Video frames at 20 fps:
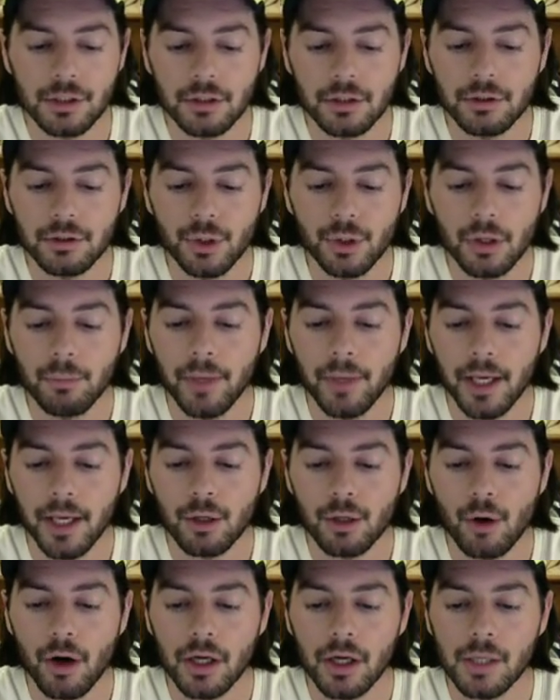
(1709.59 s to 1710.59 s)
You know, you can make
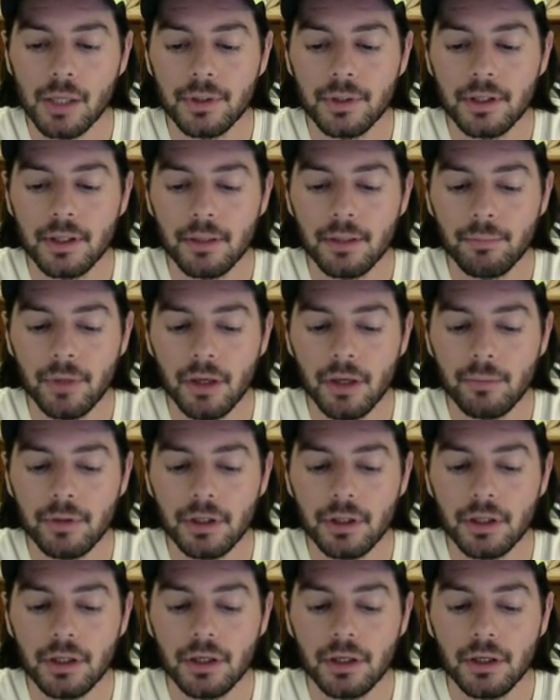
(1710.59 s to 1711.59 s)
an argument that
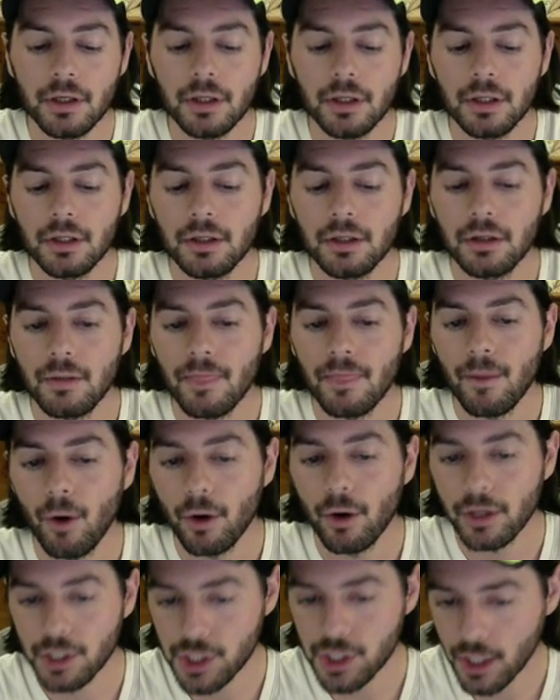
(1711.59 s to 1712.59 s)
maybe the
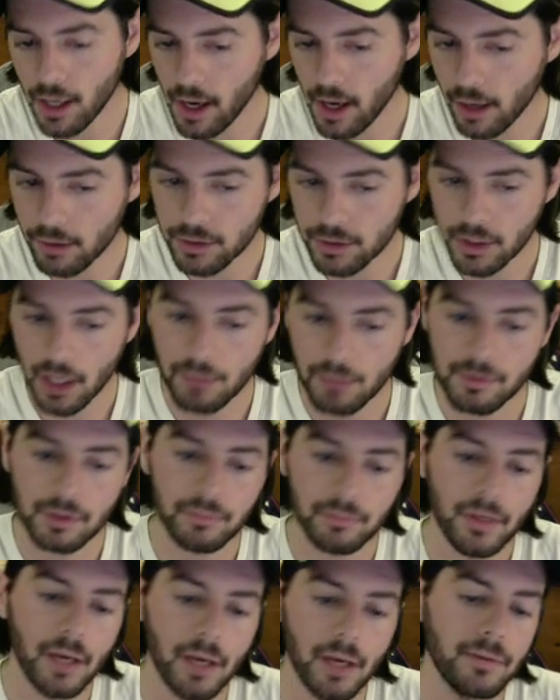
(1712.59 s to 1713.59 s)
hardy Chicago types are
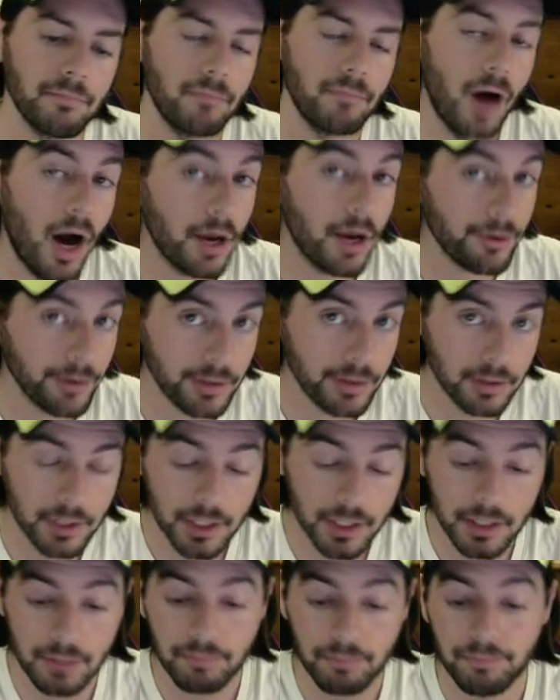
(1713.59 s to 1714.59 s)
maybe
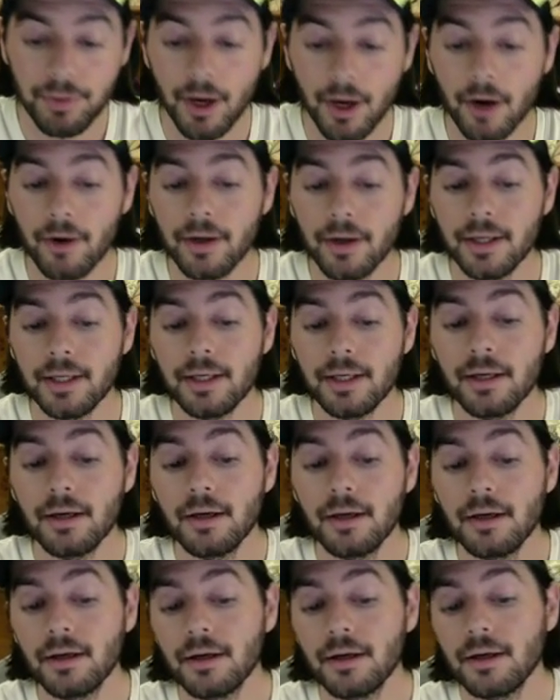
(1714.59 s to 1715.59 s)
moderately berry.
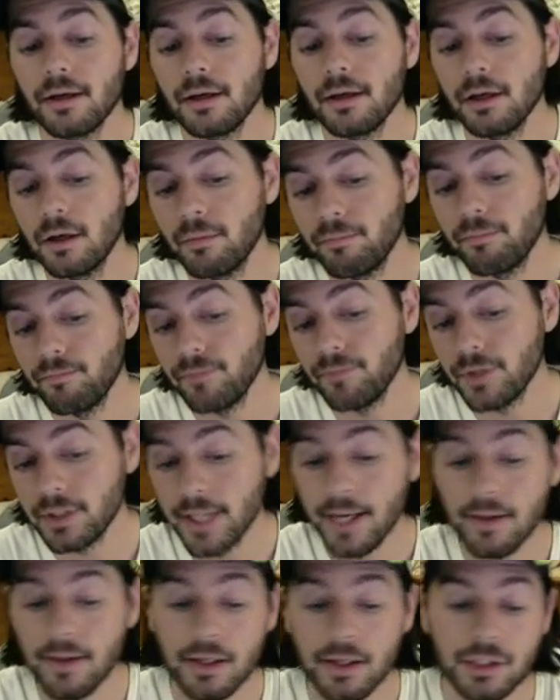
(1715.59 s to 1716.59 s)
You know, the
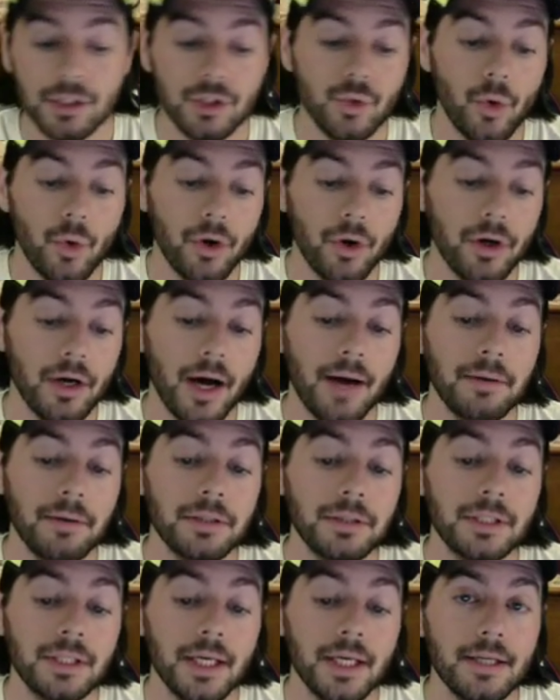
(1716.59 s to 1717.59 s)
De La Senora, I
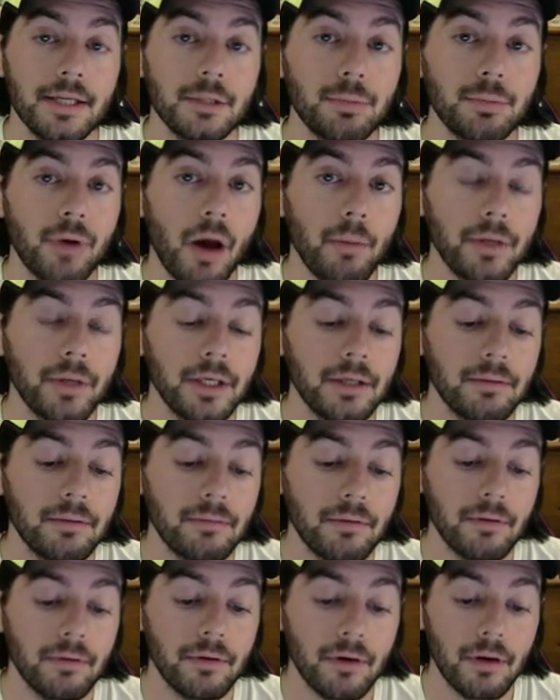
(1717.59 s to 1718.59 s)
would say, is probably
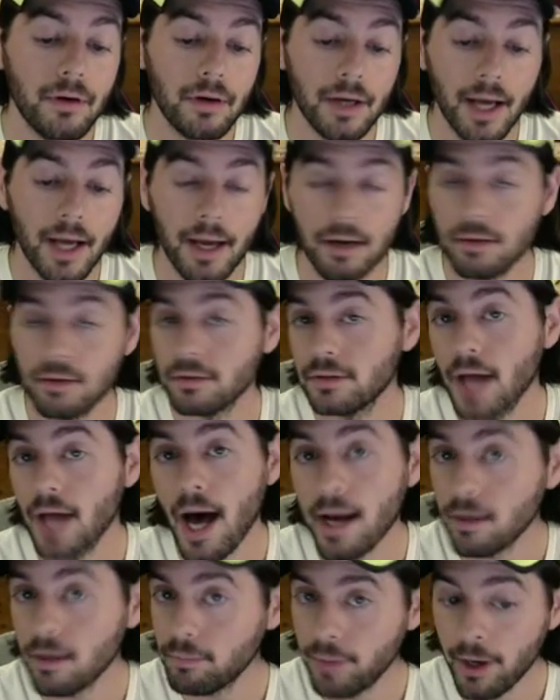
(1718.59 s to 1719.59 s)
uh, had a
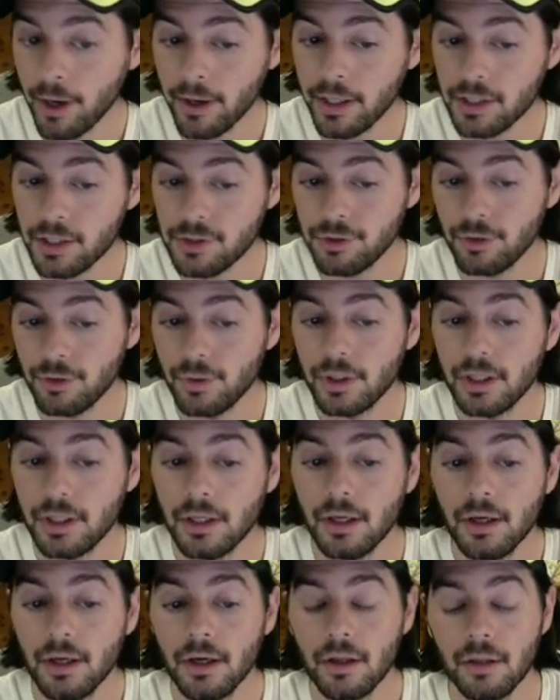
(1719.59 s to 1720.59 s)
lot of berry to it.
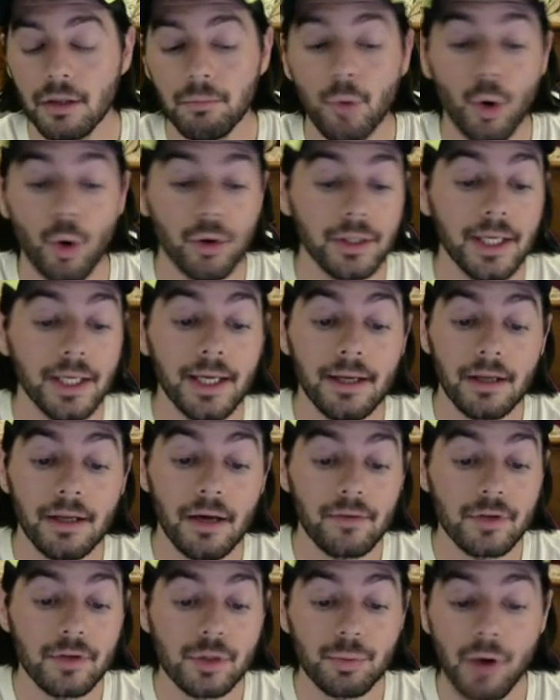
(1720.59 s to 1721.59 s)
The Moro de
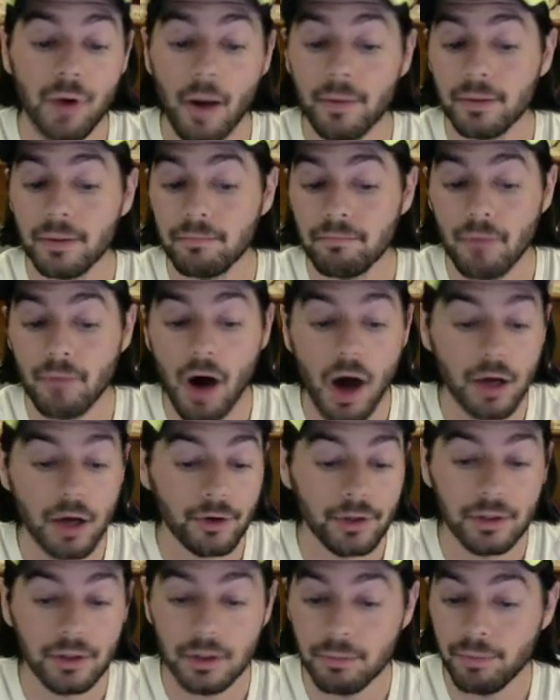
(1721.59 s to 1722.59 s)
Caneva is probably
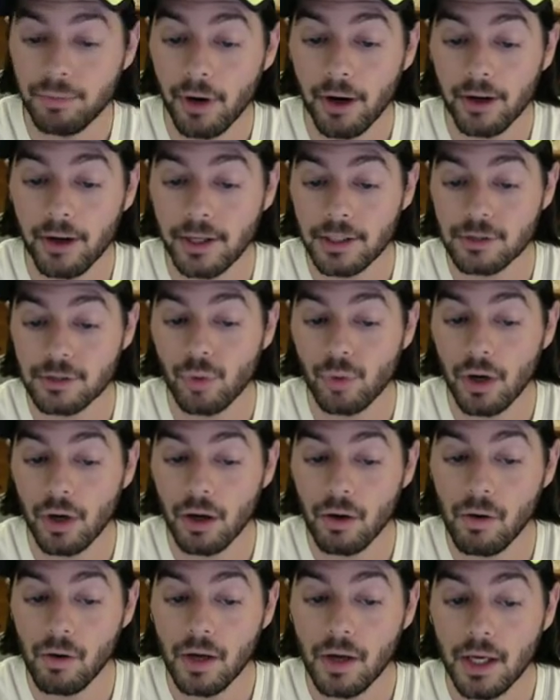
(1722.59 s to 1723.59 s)
moderately berry as
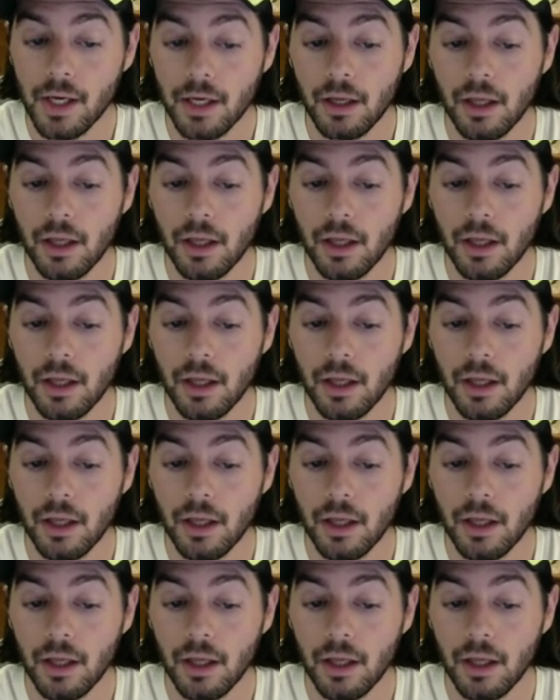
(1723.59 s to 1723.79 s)
well.